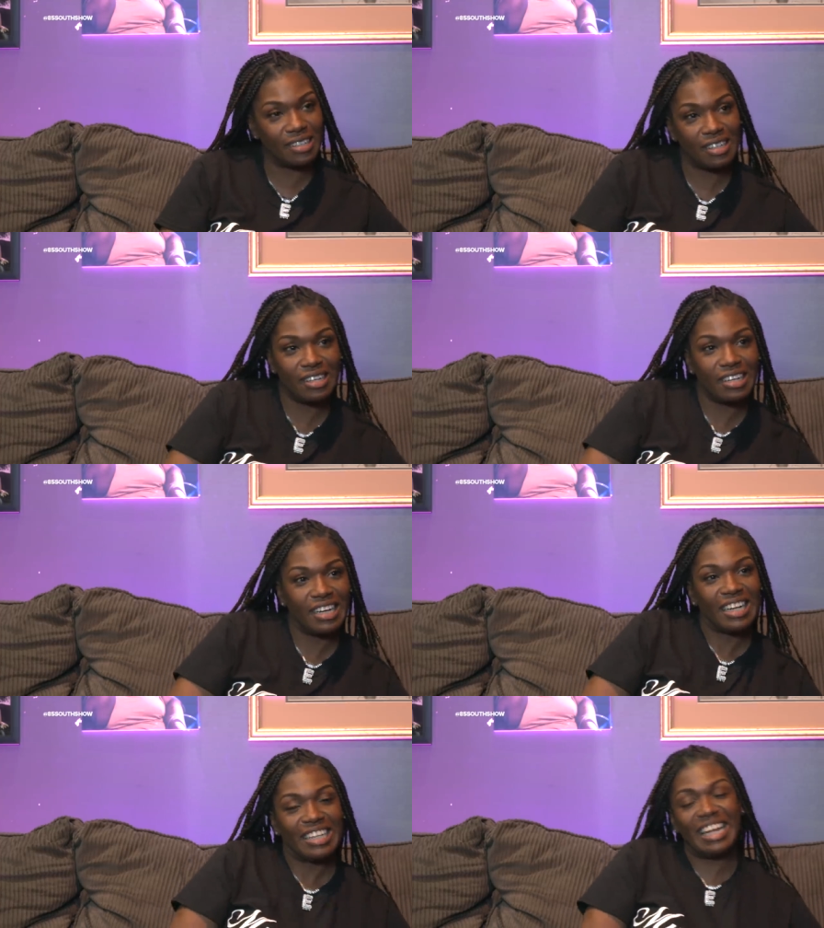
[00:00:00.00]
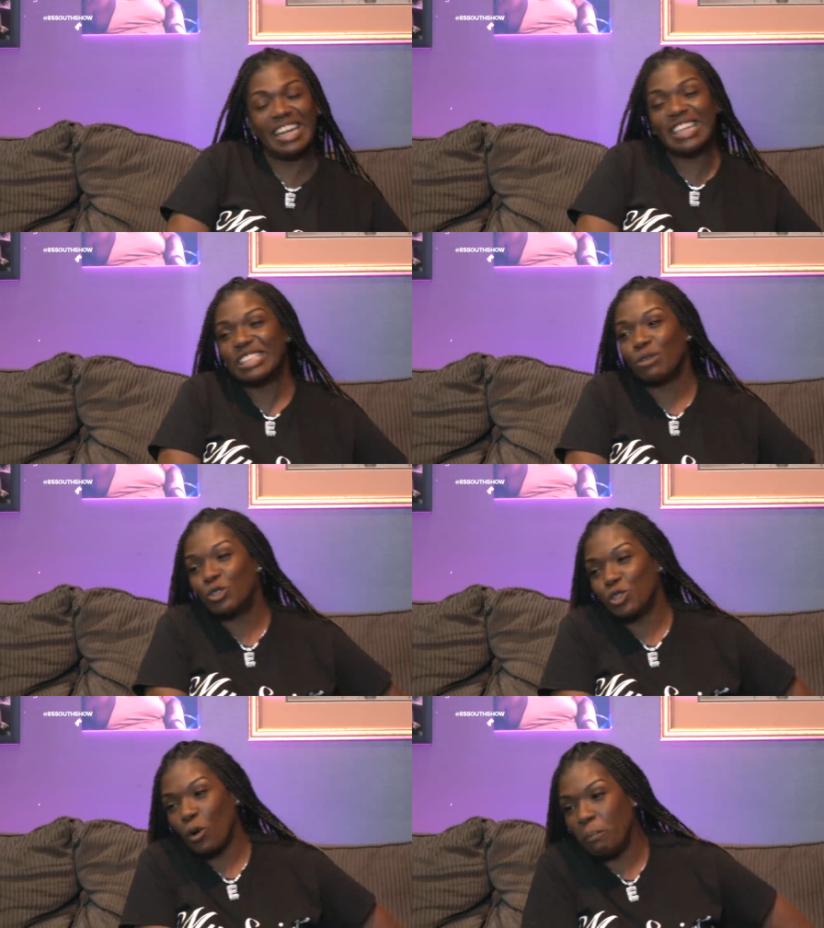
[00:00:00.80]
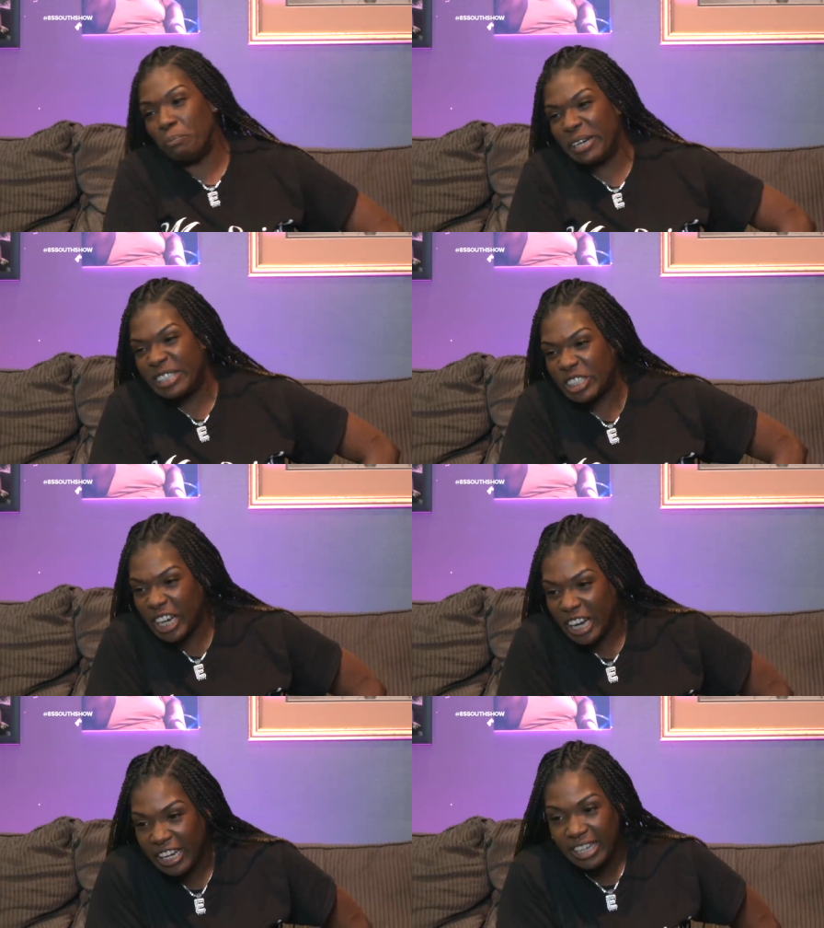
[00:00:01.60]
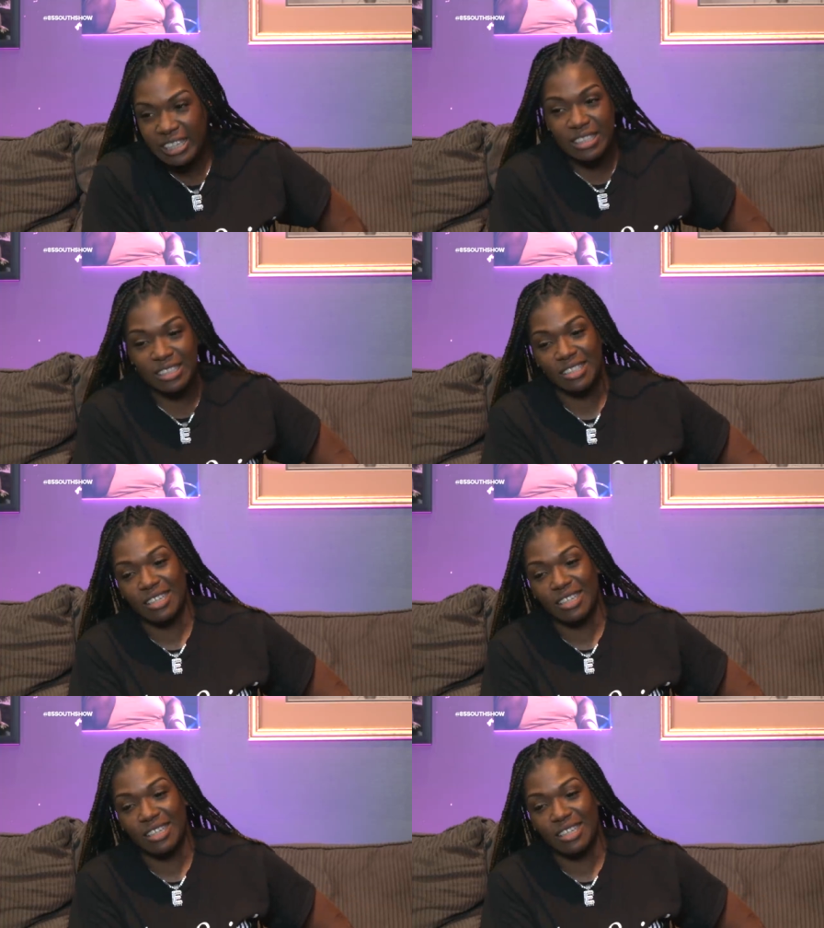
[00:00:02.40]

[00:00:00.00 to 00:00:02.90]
man. That nigga said with your bitch ass.